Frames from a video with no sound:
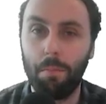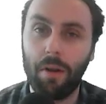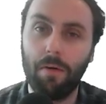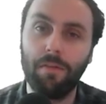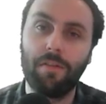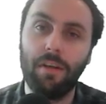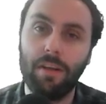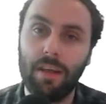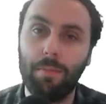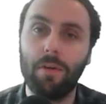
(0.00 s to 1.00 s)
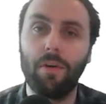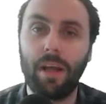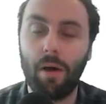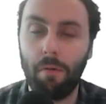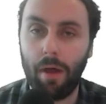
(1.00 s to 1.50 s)
then obviously keeping your
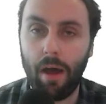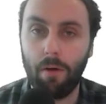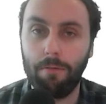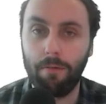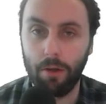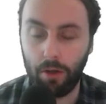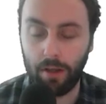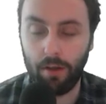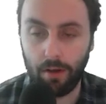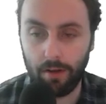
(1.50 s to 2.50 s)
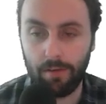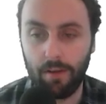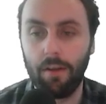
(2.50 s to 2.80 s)
account health looking good.